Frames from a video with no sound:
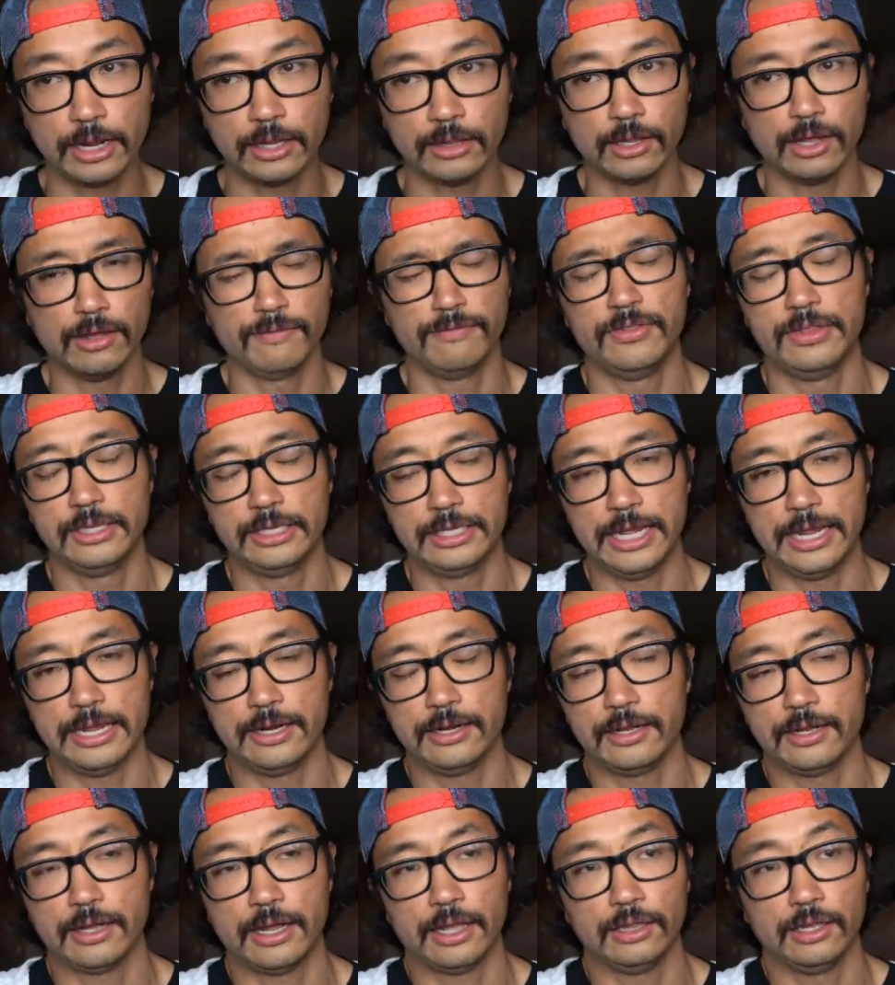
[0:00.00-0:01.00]
I love the
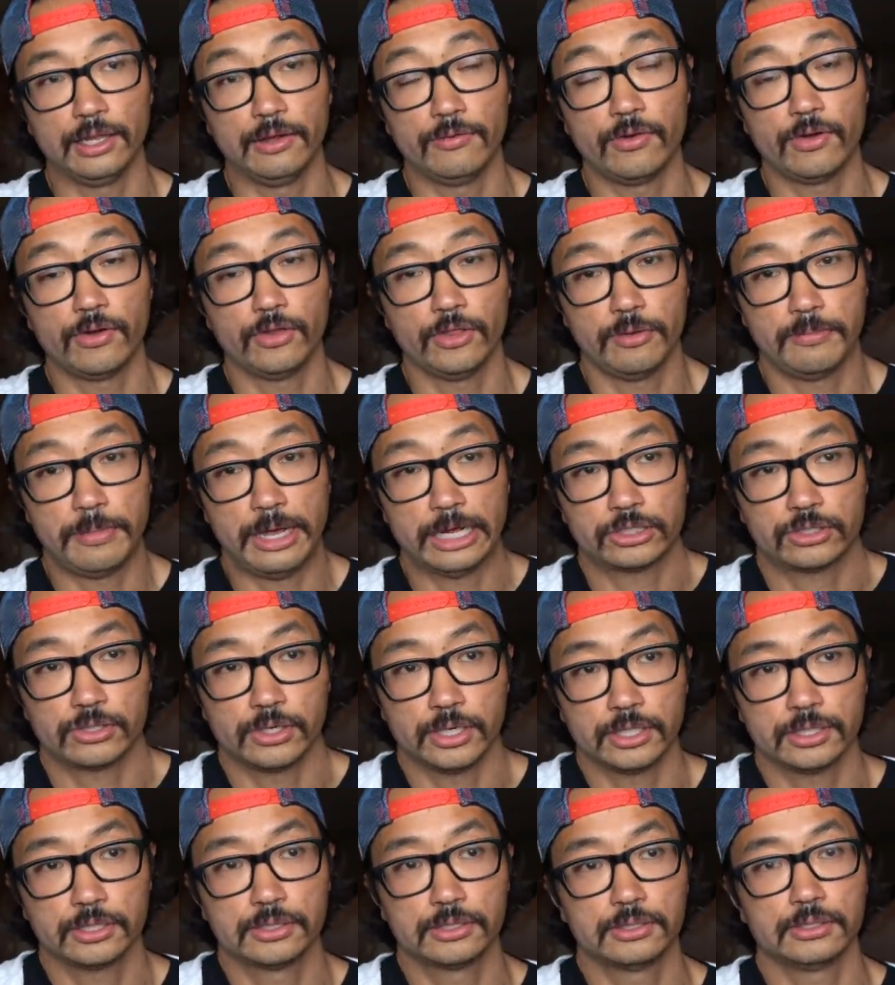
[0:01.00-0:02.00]
data. I love all the
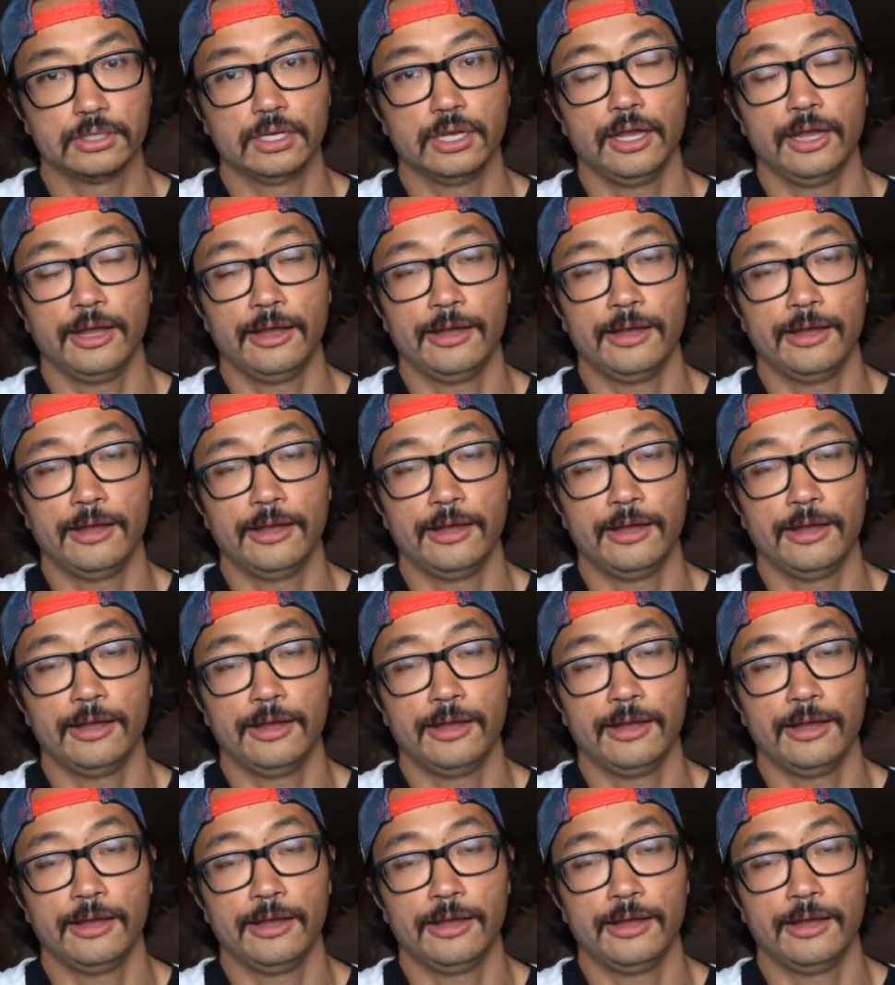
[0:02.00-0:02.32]
metrics.